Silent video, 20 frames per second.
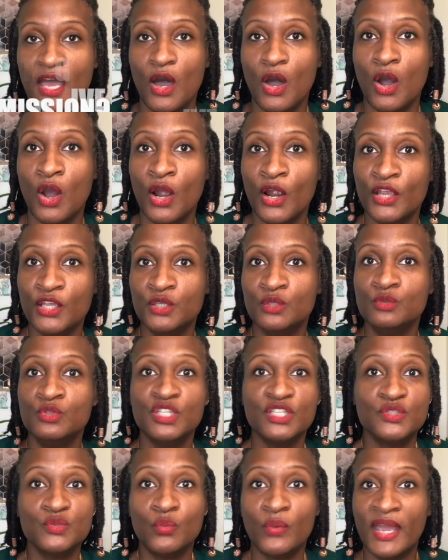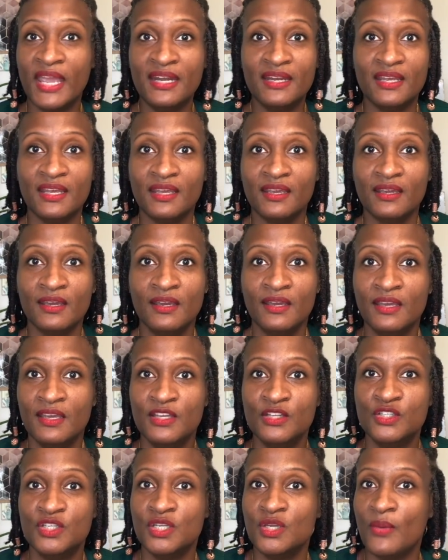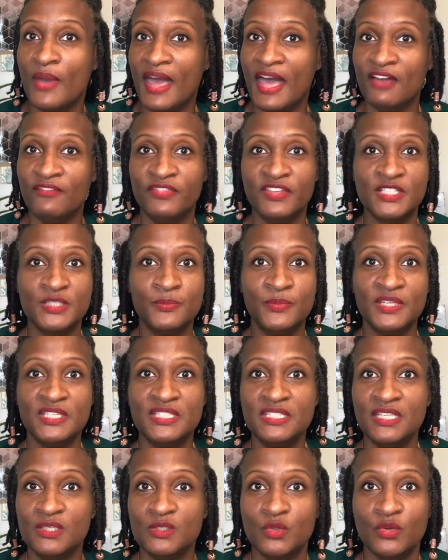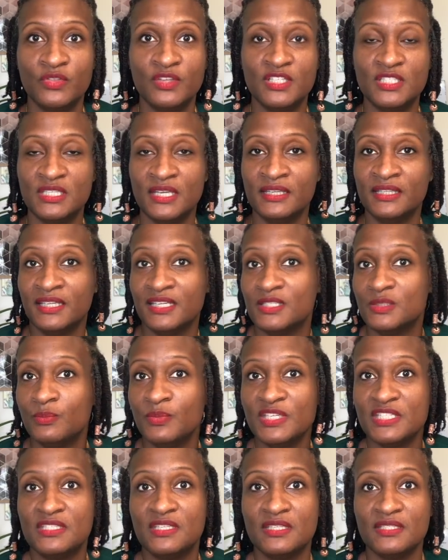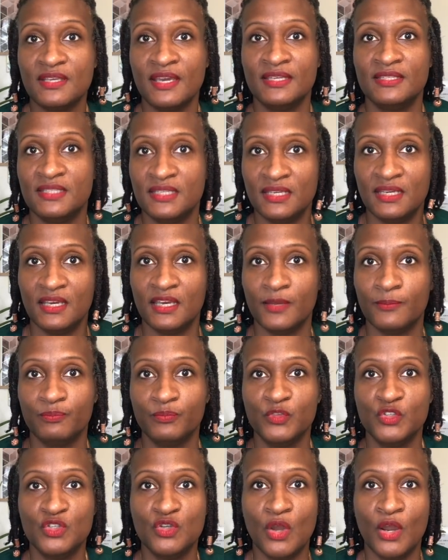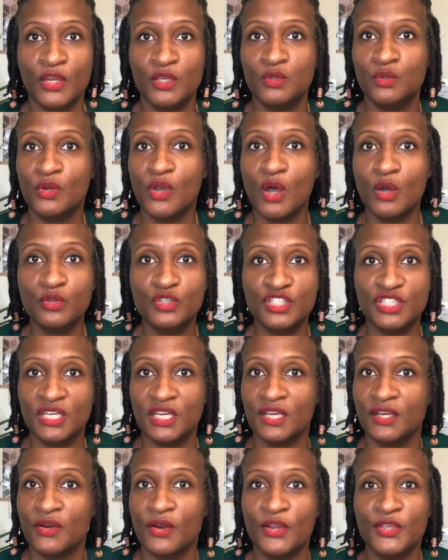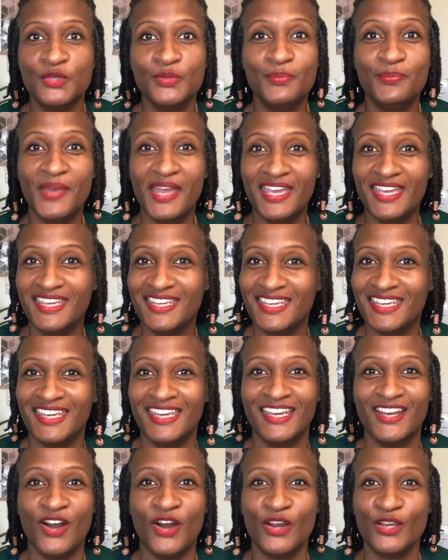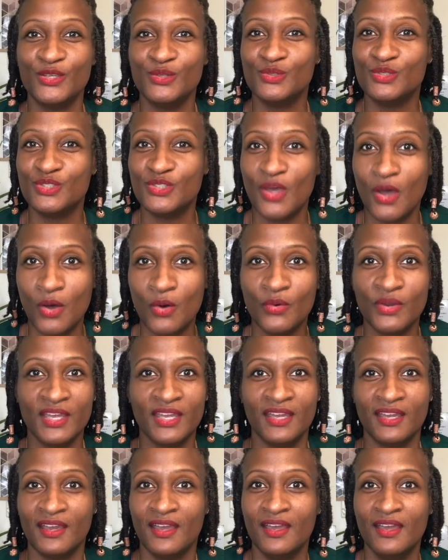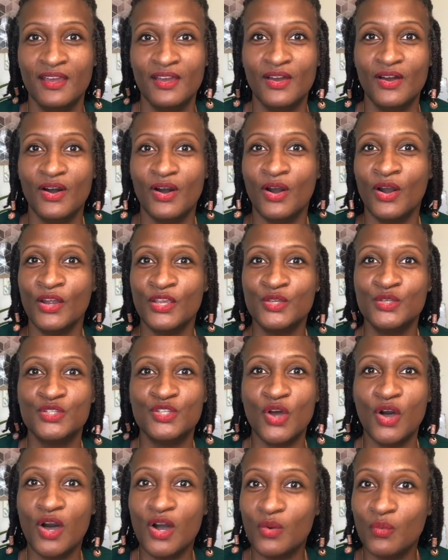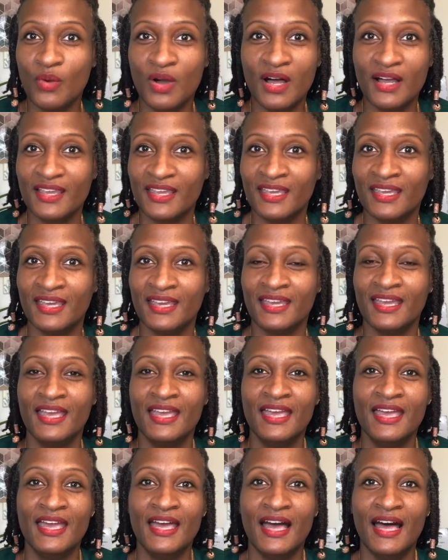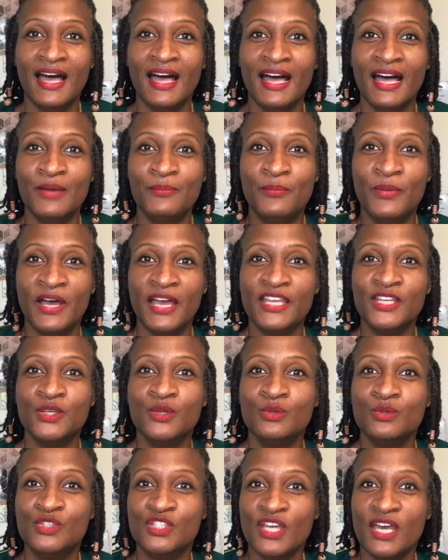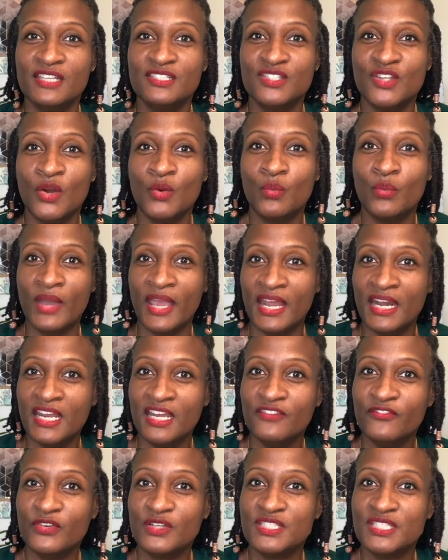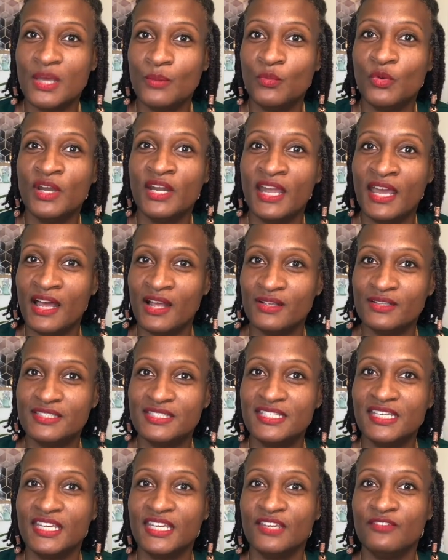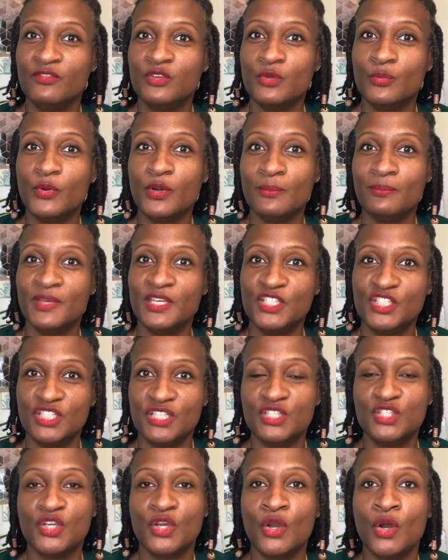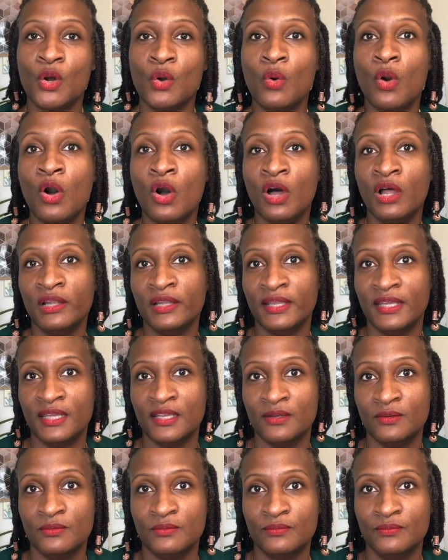Are you just waiting? Do you have this business or this at least business idea? Are you coaching? Are you baking? Are you sewing? Are you dog walking? But you just are waiting for someone else to give you permission to go all in.